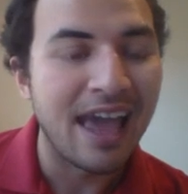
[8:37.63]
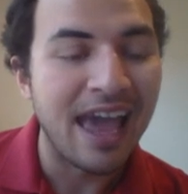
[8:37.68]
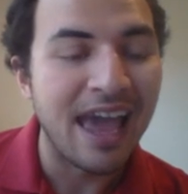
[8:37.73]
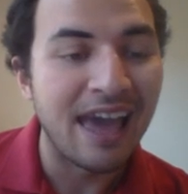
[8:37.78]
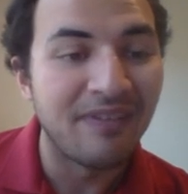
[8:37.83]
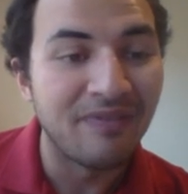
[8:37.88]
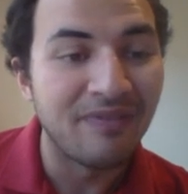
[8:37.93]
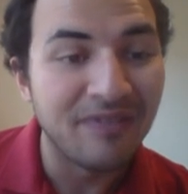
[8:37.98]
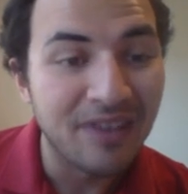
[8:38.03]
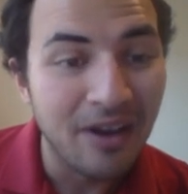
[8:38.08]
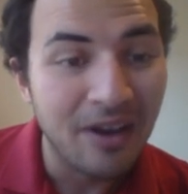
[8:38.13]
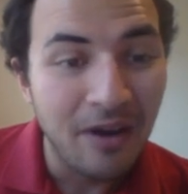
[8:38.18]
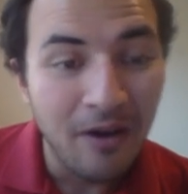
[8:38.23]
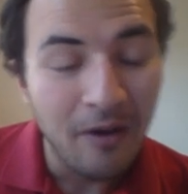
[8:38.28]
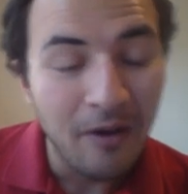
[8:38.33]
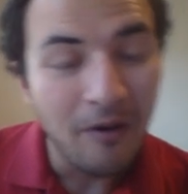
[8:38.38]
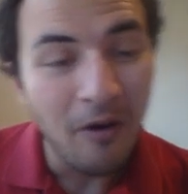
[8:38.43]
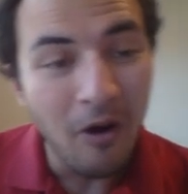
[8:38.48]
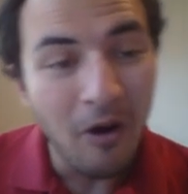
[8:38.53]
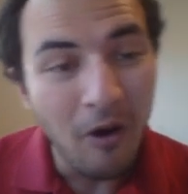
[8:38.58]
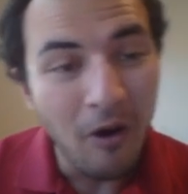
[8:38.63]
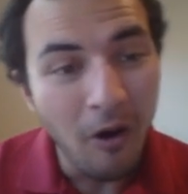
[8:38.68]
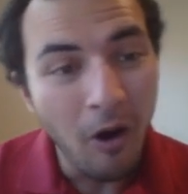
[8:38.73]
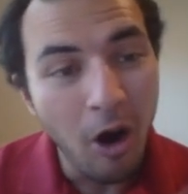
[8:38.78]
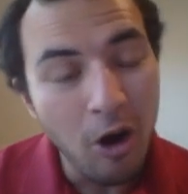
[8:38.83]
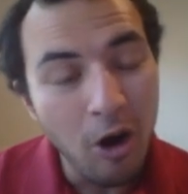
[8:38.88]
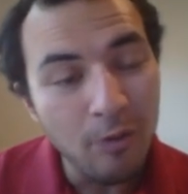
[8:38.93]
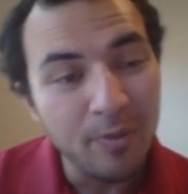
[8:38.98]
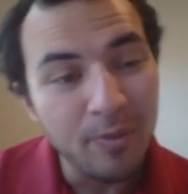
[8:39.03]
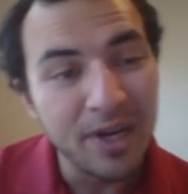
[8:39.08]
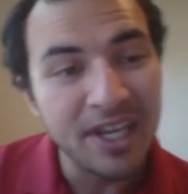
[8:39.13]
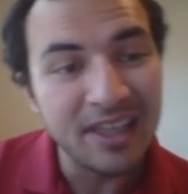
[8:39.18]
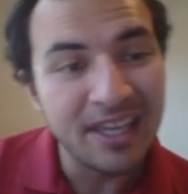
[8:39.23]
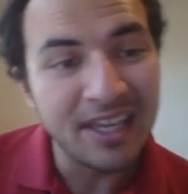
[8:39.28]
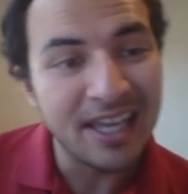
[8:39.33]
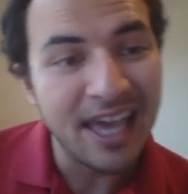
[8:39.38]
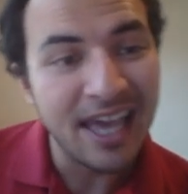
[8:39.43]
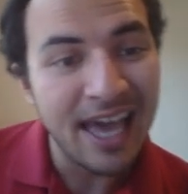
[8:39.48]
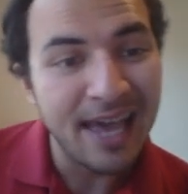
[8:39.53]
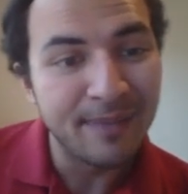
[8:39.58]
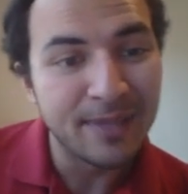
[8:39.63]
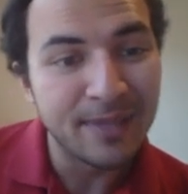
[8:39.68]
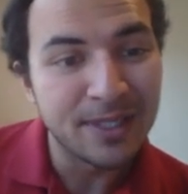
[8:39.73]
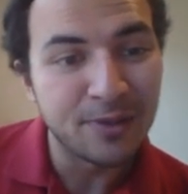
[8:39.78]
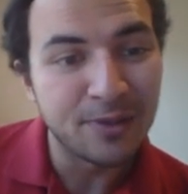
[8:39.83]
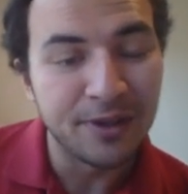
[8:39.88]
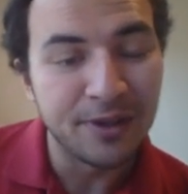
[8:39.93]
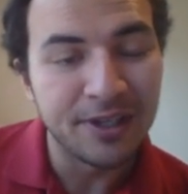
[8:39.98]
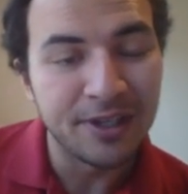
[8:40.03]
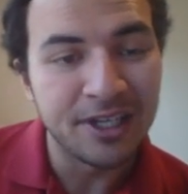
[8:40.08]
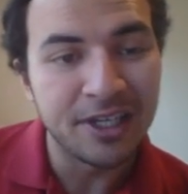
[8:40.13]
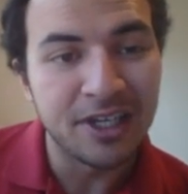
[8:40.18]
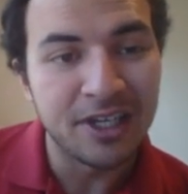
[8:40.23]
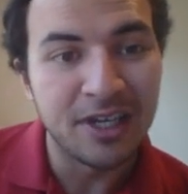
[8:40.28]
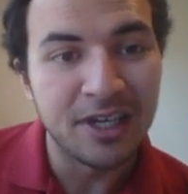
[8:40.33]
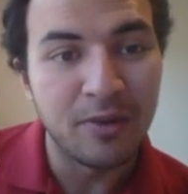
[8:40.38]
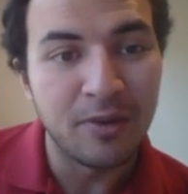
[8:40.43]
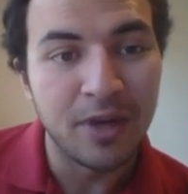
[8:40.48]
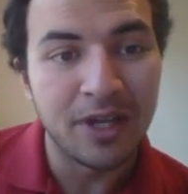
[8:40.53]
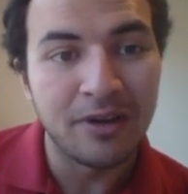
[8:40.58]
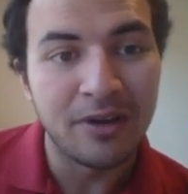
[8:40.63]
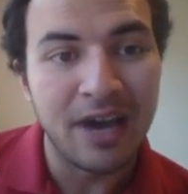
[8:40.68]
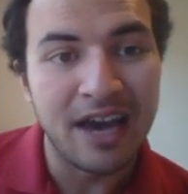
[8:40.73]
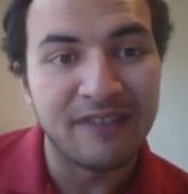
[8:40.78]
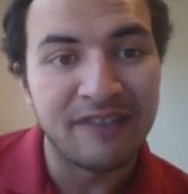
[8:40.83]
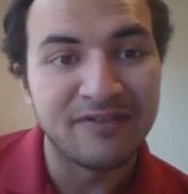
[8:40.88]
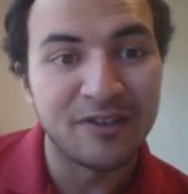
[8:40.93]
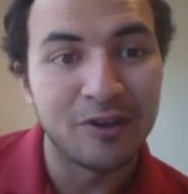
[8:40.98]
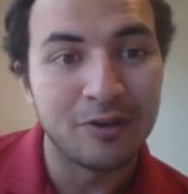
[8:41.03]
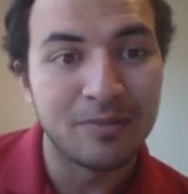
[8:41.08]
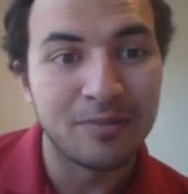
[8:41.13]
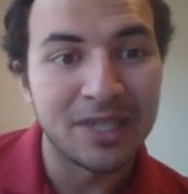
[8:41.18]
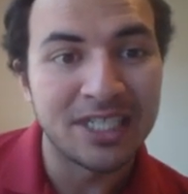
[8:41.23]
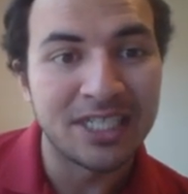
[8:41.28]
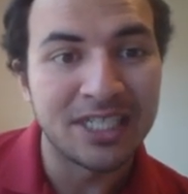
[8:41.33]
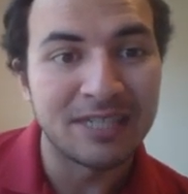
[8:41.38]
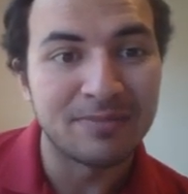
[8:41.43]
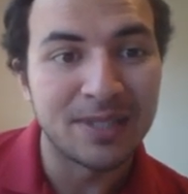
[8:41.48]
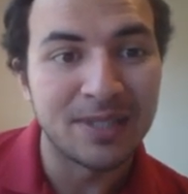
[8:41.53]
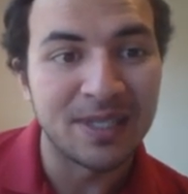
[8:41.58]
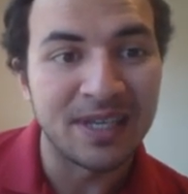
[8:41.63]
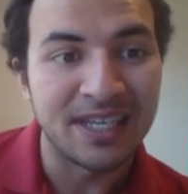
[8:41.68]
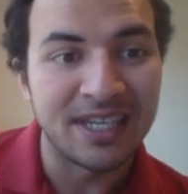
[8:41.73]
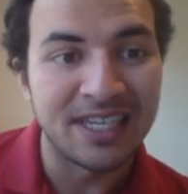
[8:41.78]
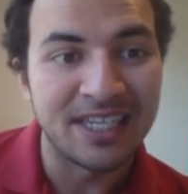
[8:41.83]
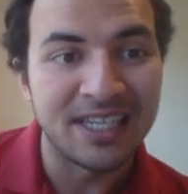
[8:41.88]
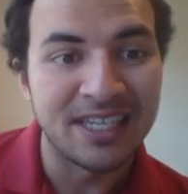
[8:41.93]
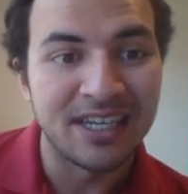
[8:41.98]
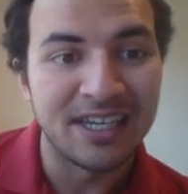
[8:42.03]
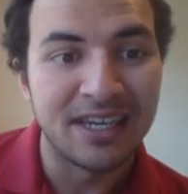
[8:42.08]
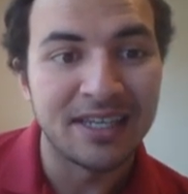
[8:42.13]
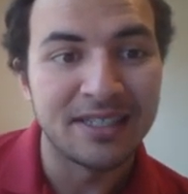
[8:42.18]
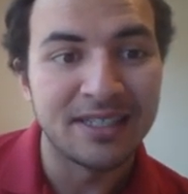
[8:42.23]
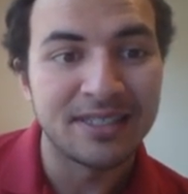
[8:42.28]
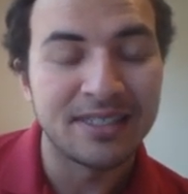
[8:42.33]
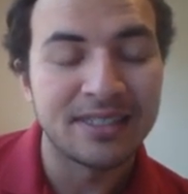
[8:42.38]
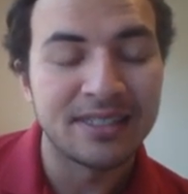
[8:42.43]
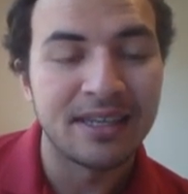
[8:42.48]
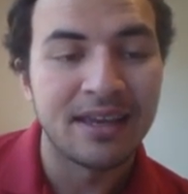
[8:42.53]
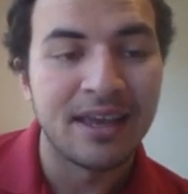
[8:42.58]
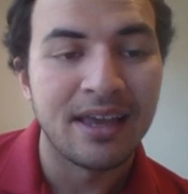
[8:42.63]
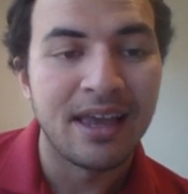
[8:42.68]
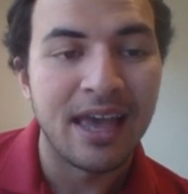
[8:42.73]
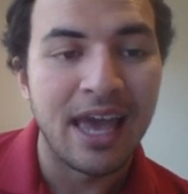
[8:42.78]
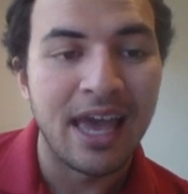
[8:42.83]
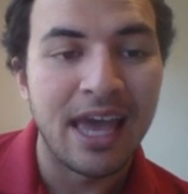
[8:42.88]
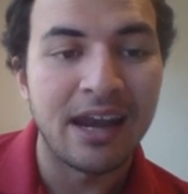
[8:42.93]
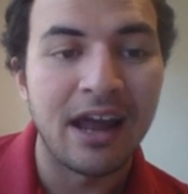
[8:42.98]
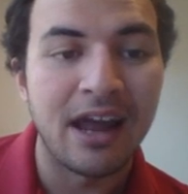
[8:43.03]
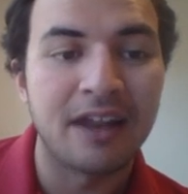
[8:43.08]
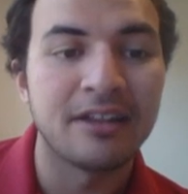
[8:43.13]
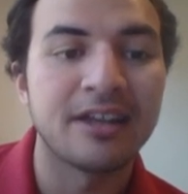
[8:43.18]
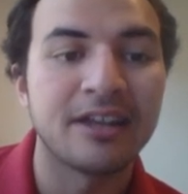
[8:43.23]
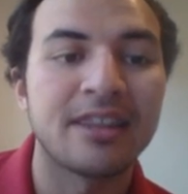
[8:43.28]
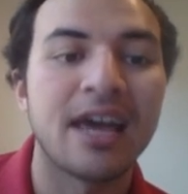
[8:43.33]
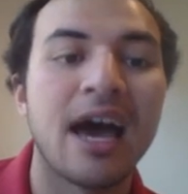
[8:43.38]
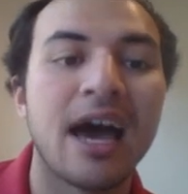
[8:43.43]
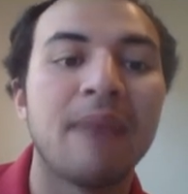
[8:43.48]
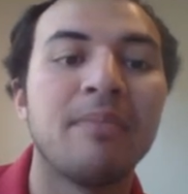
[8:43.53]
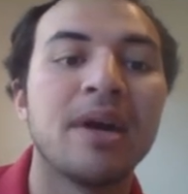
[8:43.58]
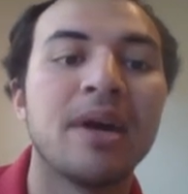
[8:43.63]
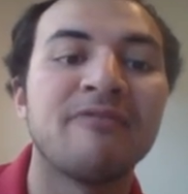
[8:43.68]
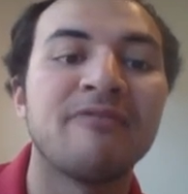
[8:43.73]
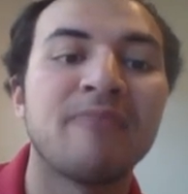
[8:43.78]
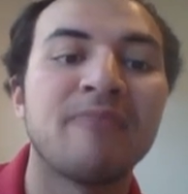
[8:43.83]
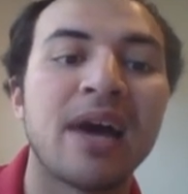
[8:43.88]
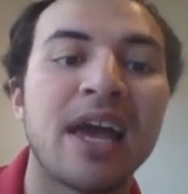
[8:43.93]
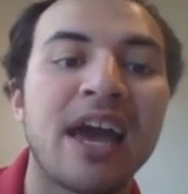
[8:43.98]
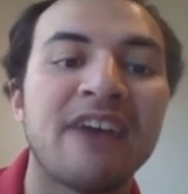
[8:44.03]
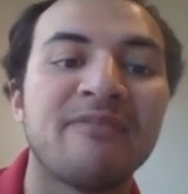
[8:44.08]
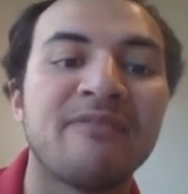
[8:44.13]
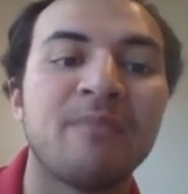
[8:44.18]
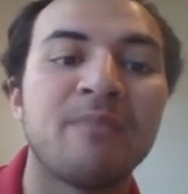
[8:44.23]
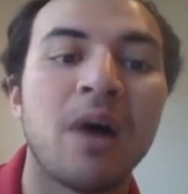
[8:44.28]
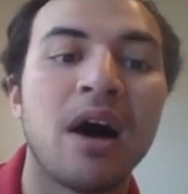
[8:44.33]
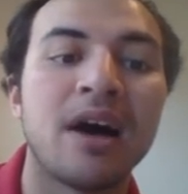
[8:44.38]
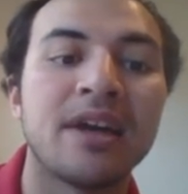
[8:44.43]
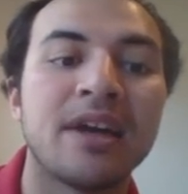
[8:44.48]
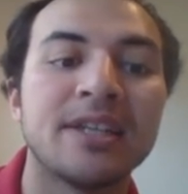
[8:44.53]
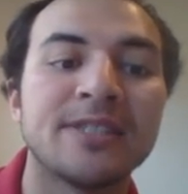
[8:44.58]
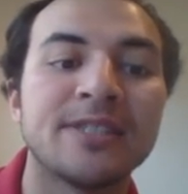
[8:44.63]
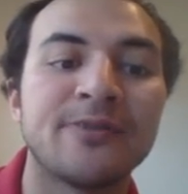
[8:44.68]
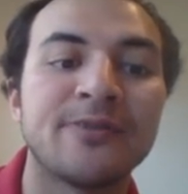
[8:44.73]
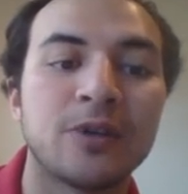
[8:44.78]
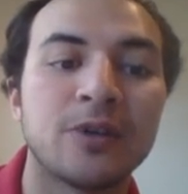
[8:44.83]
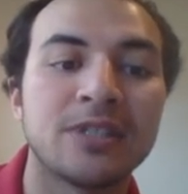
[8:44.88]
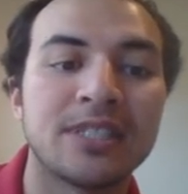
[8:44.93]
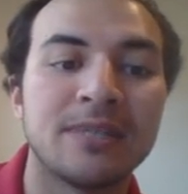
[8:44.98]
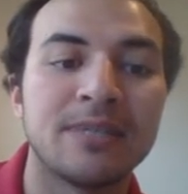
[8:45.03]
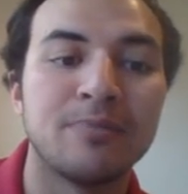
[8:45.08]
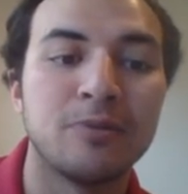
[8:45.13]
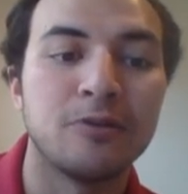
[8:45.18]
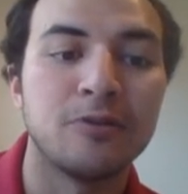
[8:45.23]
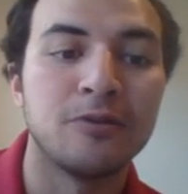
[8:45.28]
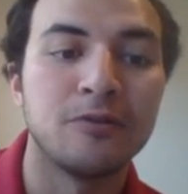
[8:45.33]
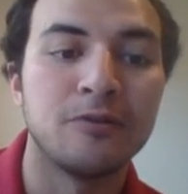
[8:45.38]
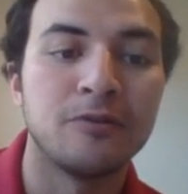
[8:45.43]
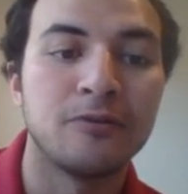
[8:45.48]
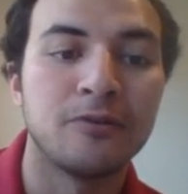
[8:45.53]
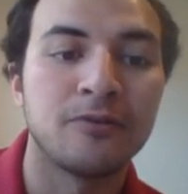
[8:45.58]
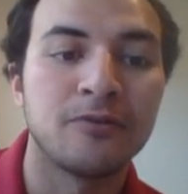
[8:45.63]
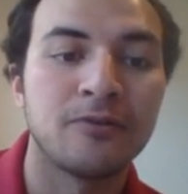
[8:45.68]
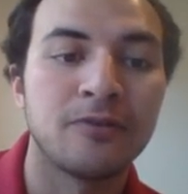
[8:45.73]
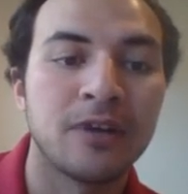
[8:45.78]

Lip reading: And opening the game is really good when you have 2 bishops like he does. And not only that, but if my f pawn is forced to move,